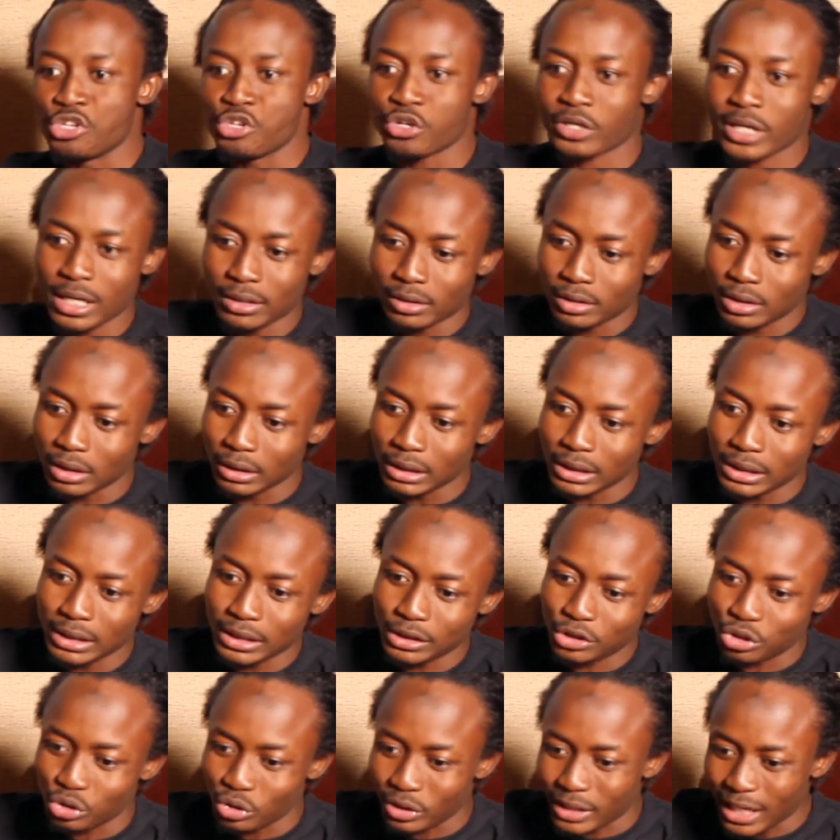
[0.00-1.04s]
you can't
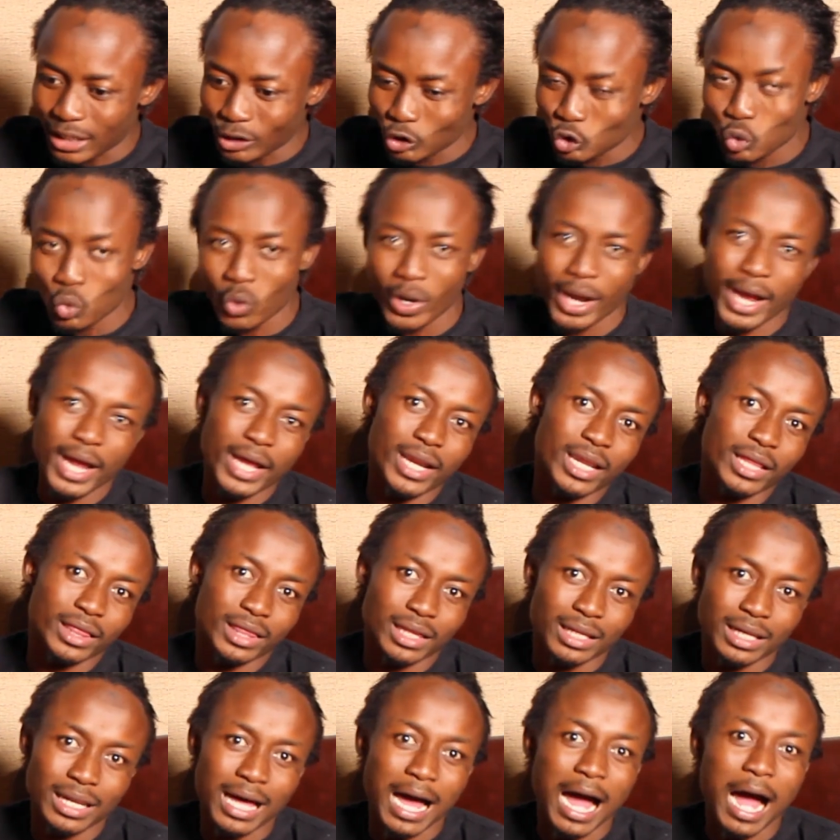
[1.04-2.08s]
delete, you can't do
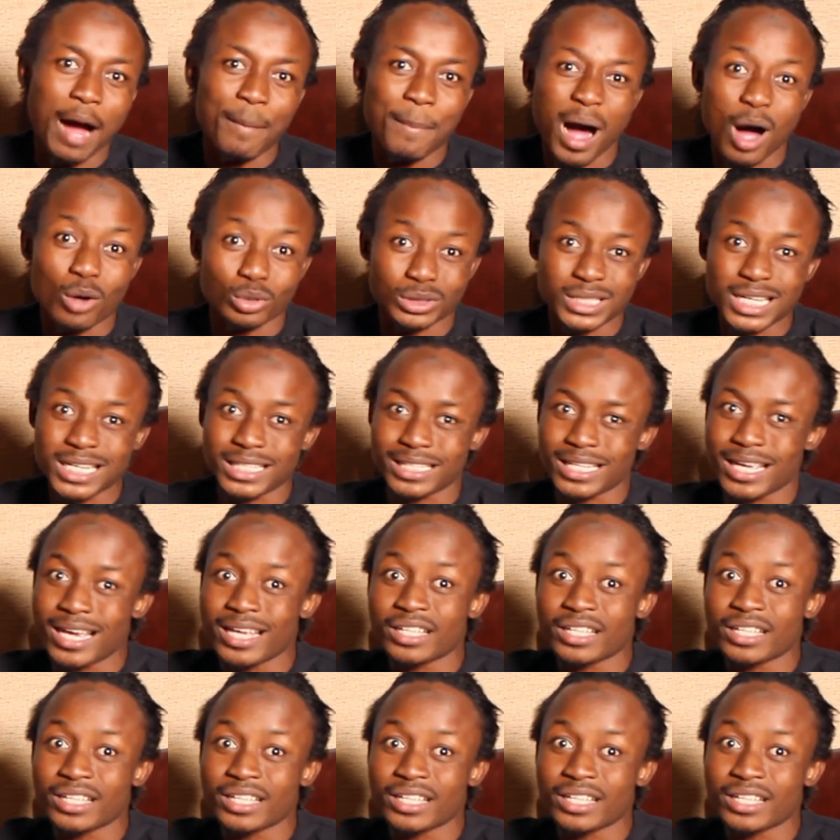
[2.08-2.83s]
anything about it.